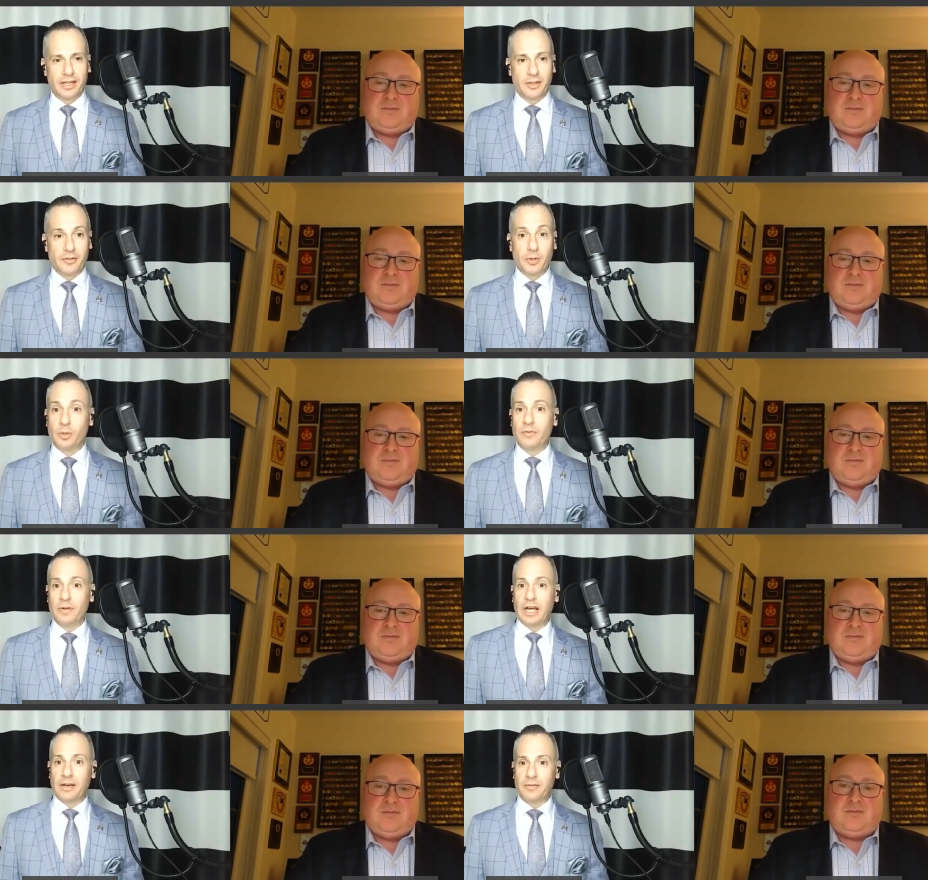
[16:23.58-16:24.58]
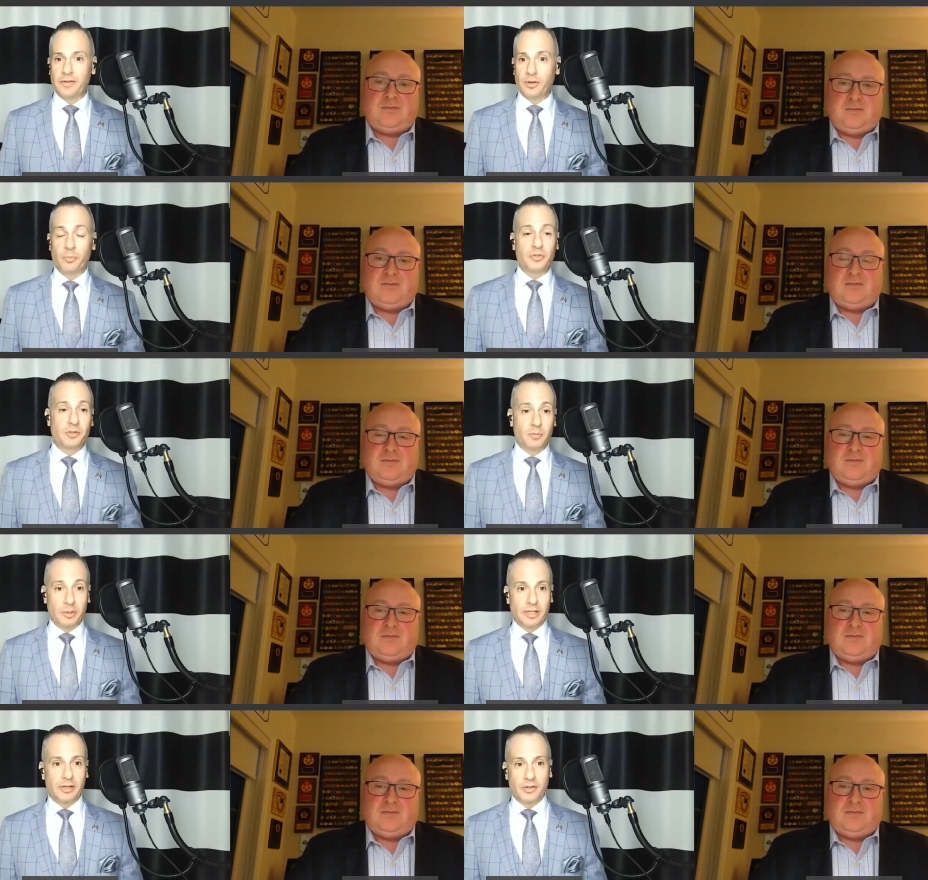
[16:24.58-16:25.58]
Speaker 1: the view of a lot of you know
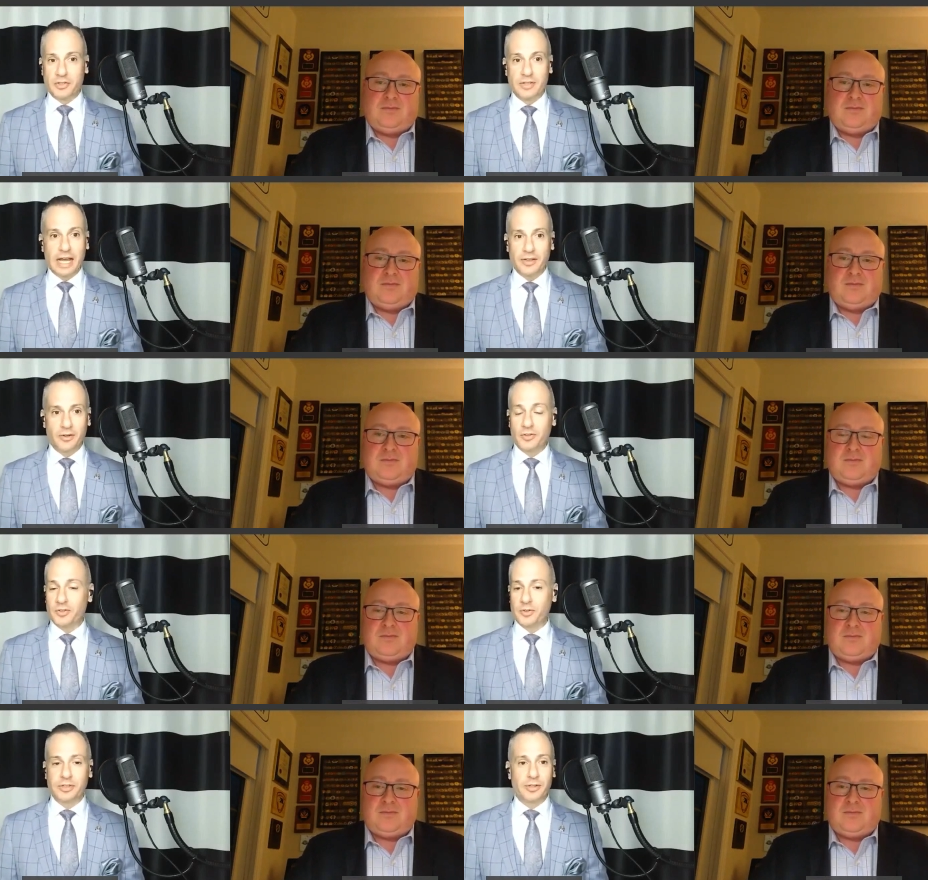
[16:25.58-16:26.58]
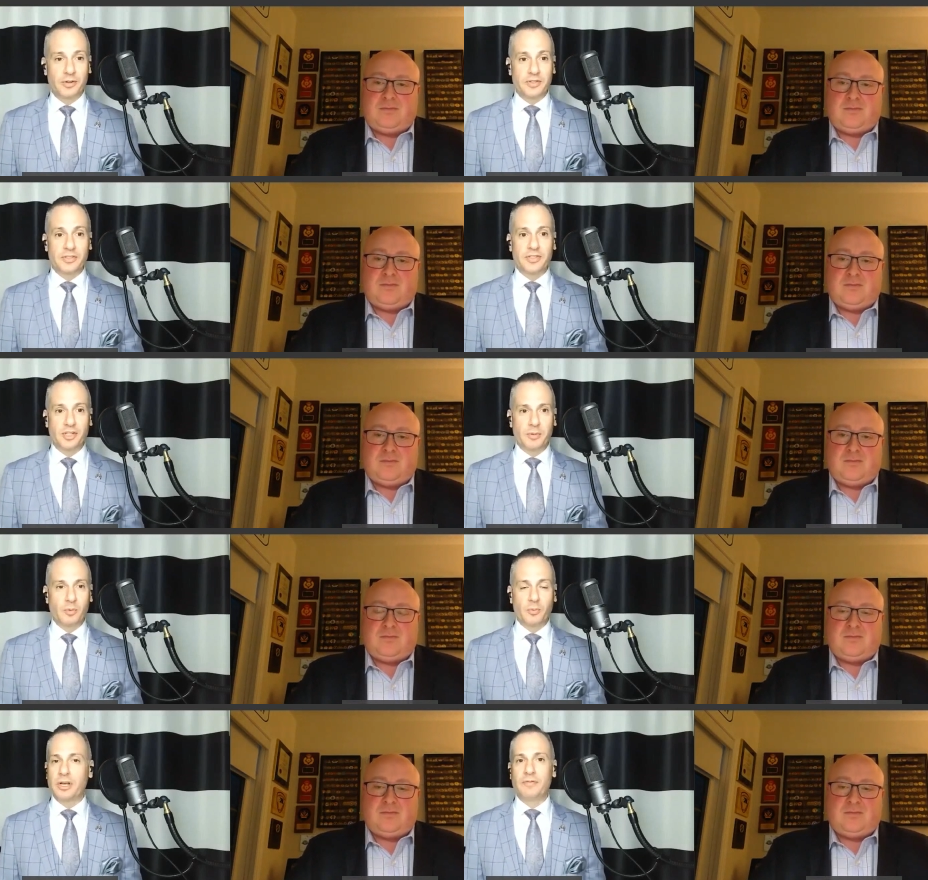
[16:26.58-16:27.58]
perceivable leaders and that you know certainly there is a
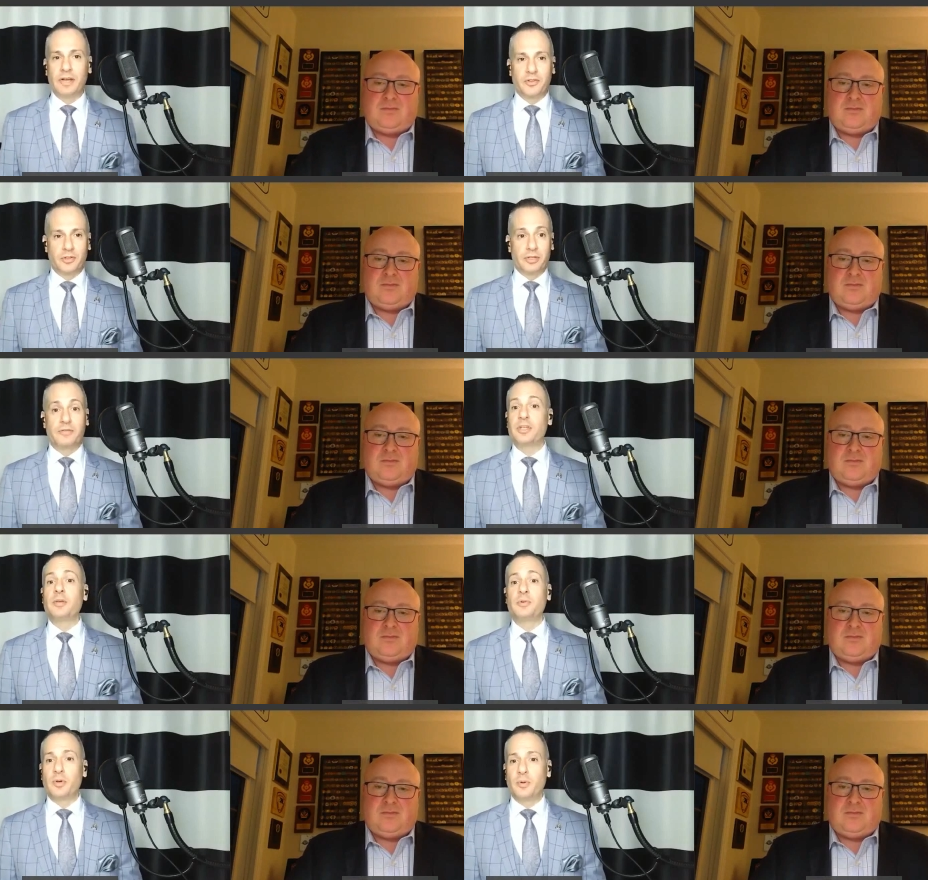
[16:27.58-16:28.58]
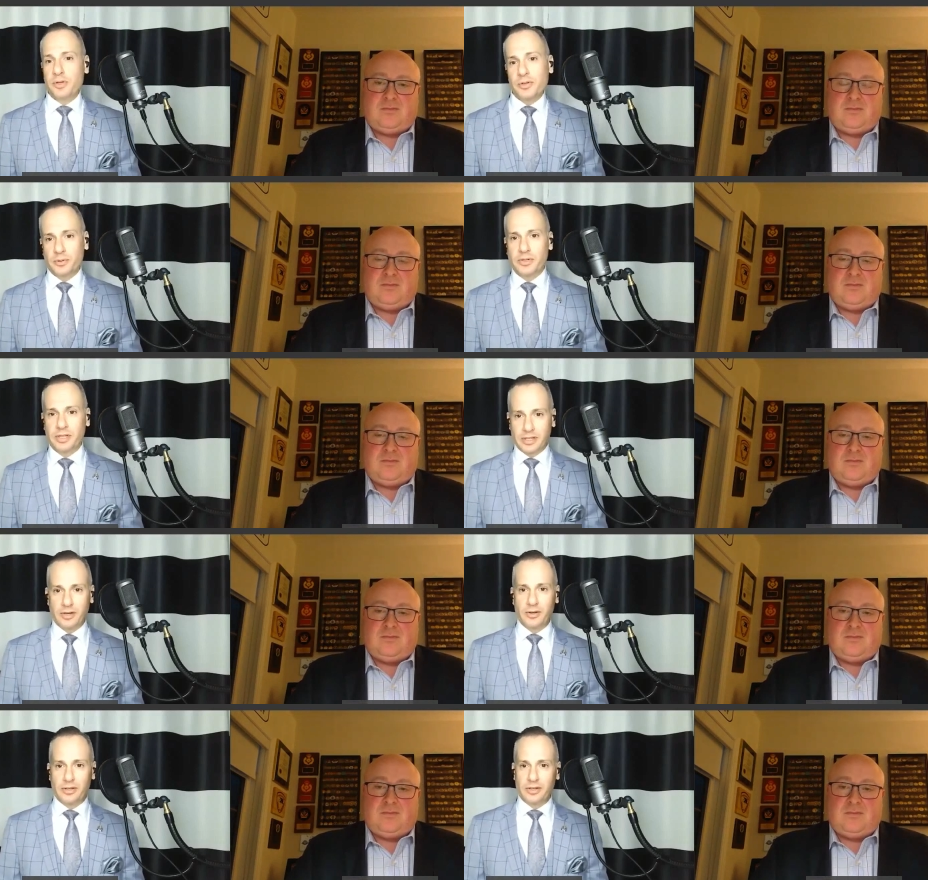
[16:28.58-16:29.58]
sentiment what advice do you give keep doing what you're doing
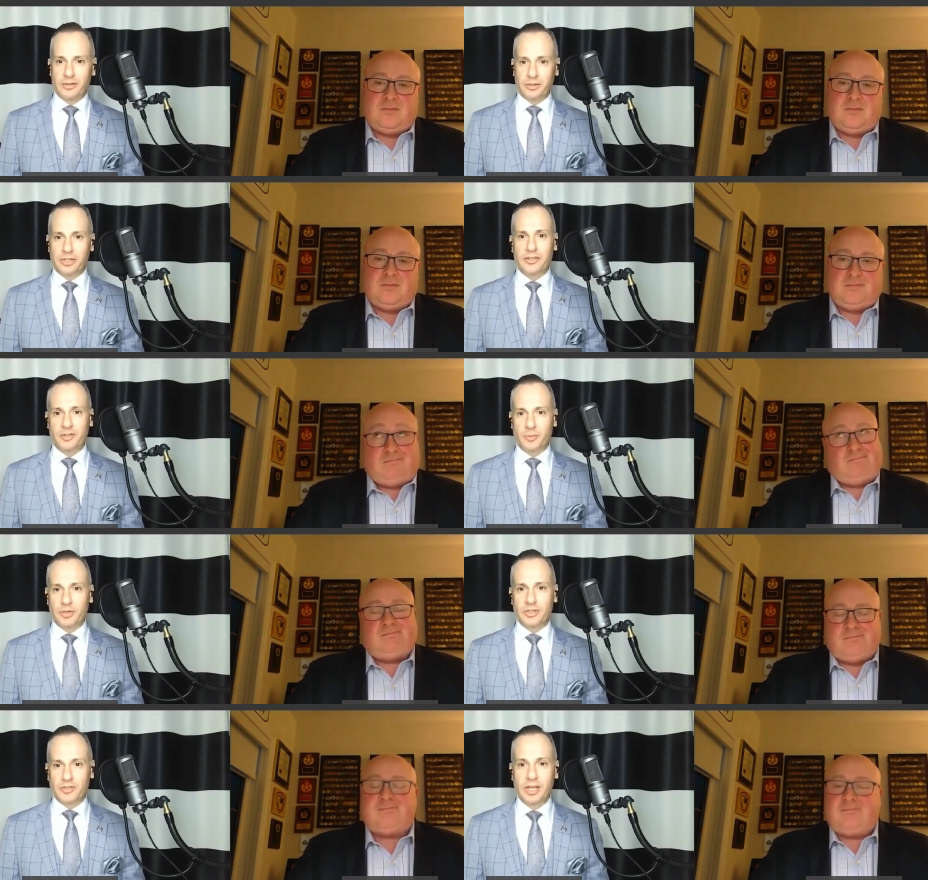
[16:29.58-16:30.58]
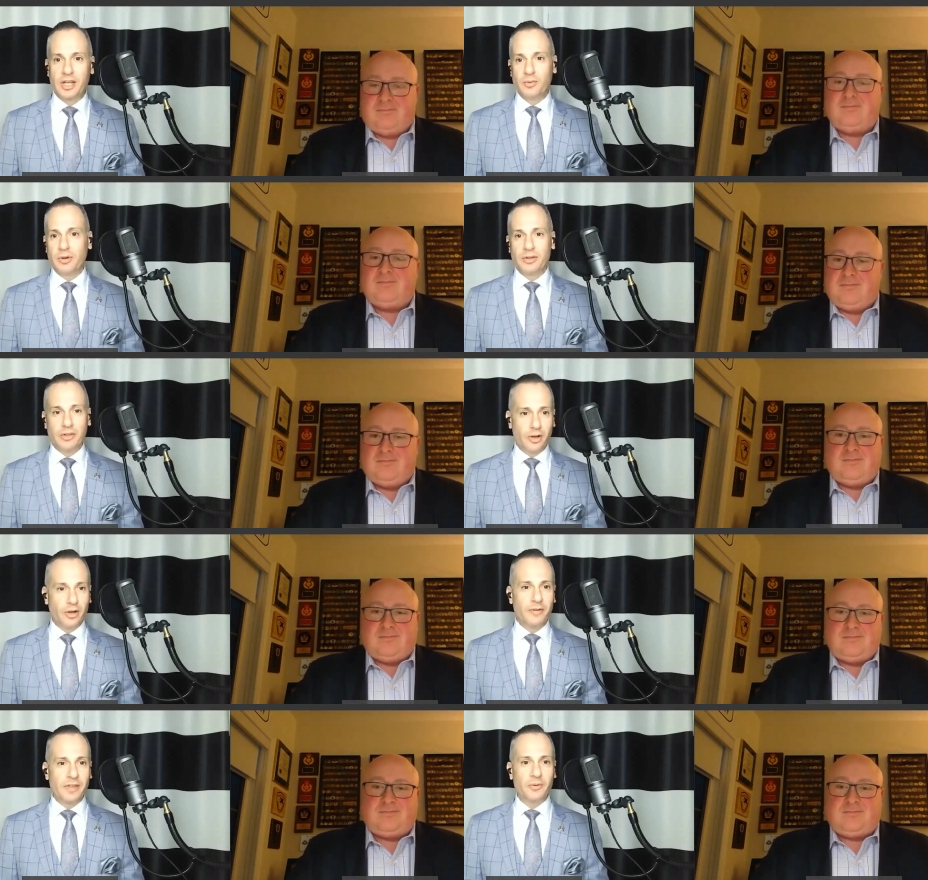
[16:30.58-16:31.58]
you know you'll you'll get somewhere just well
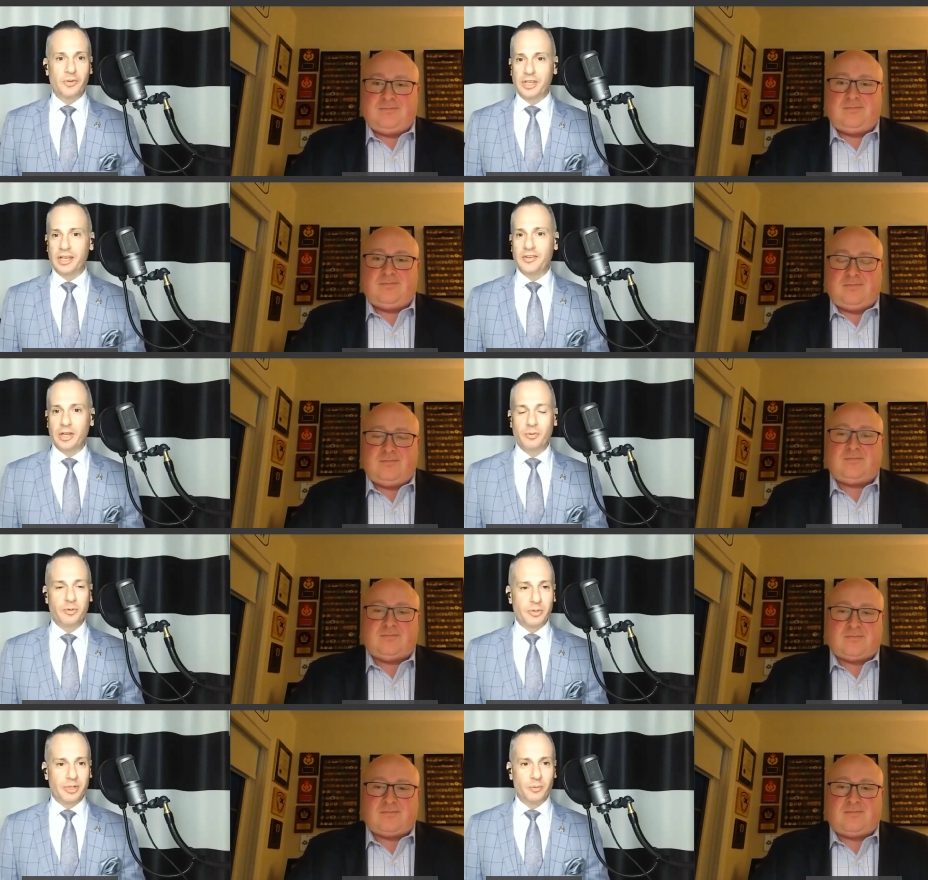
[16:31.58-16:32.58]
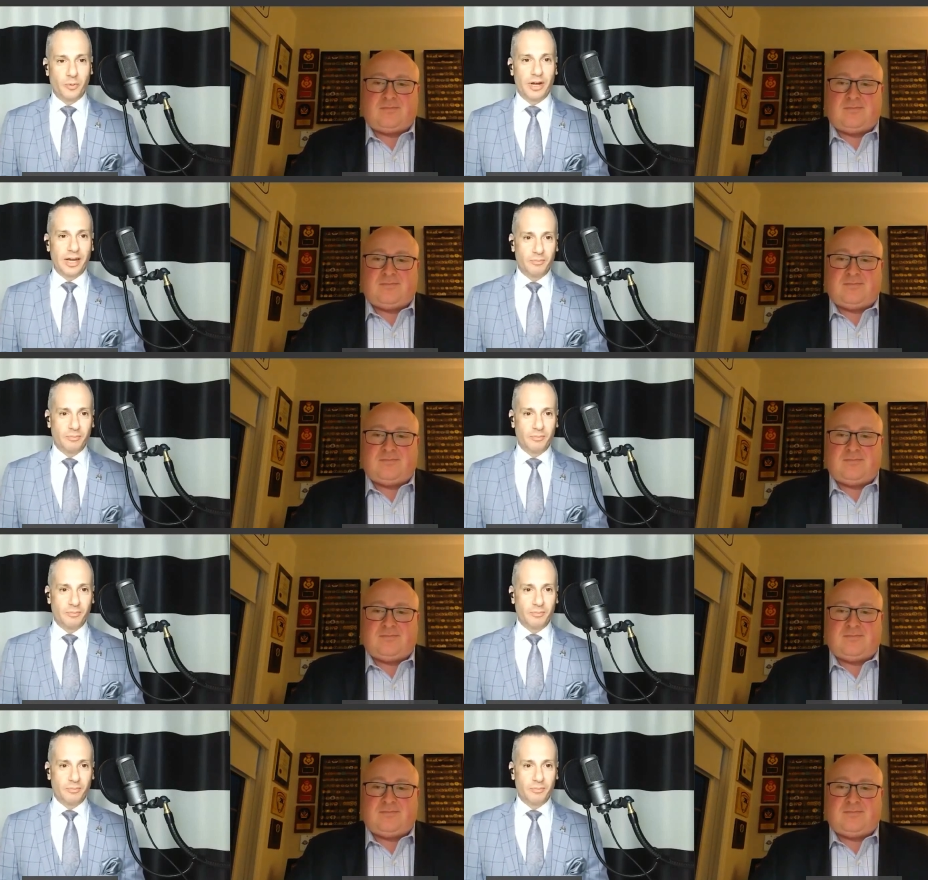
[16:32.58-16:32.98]
no if that was the case i would be where